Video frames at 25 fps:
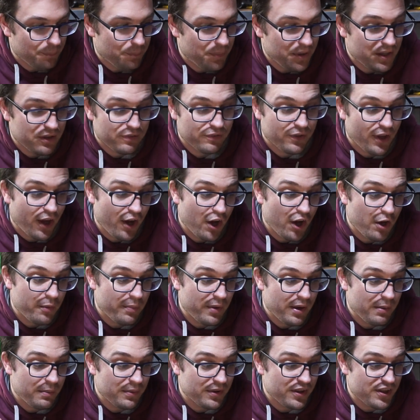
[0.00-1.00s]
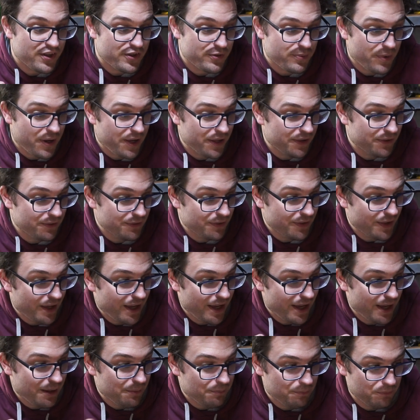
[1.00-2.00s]
Bit of niobium in this one,
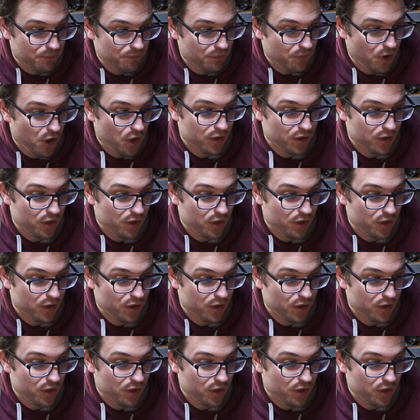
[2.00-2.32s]
um,